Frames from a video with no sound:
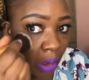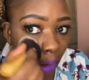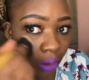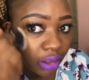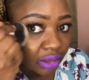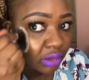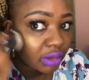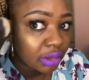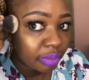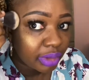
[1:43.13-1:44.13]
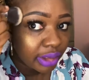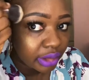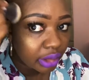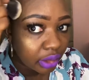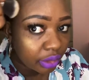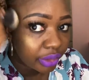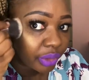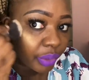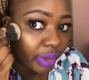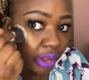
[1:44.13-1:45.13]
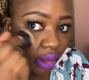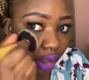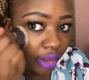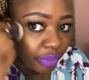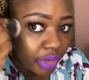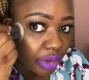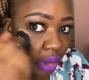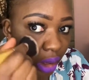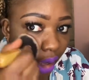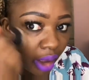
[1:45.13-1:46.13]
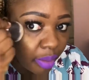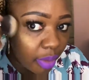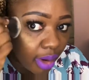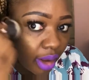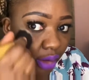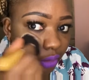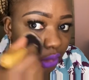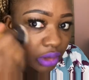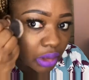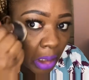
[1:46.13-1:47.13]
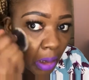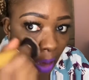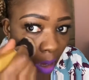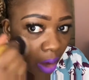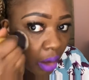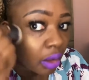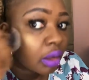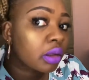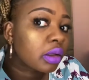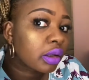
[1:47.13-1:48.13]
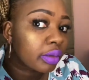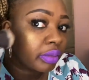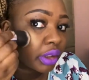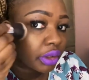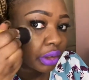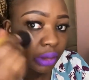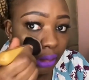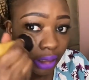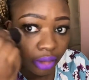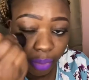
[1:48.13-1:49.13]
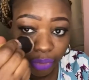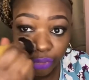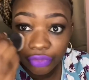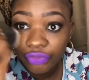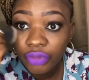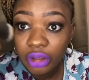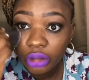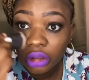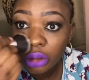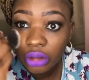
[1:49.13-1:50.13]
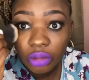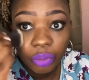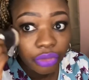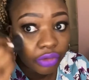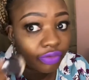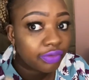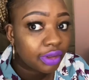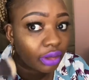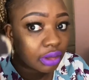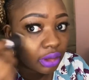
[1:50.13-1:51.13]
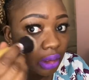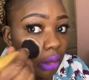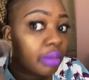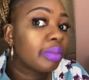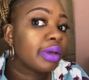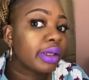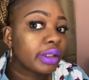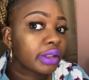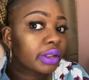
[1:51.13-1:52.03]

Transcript: and you can blend it all the way up to your eyebrows and make sure you got a perfect blend,